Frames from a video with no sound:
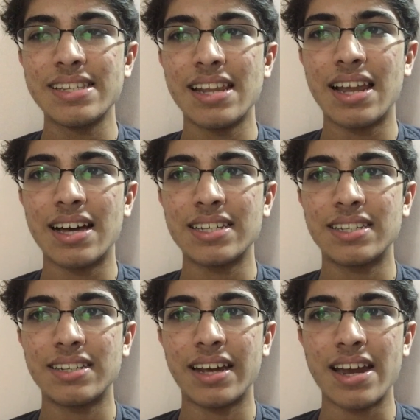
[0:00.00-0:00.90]
the
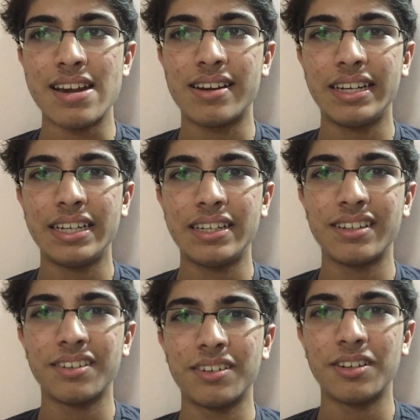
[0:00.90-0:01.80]
last
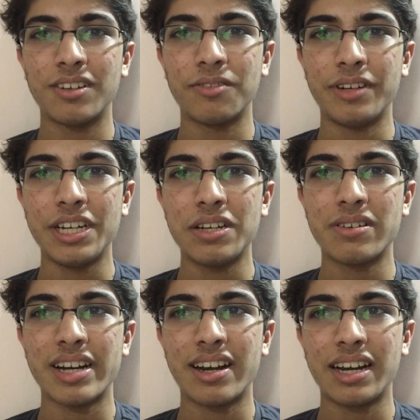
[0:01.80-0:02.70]
video
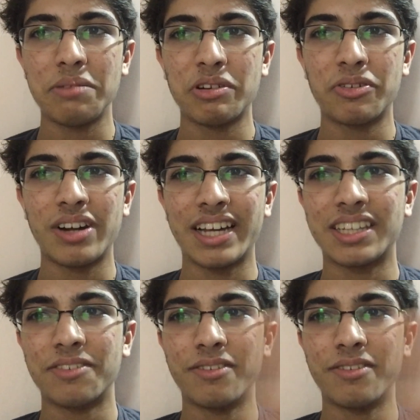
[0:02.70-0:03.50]
entry before like the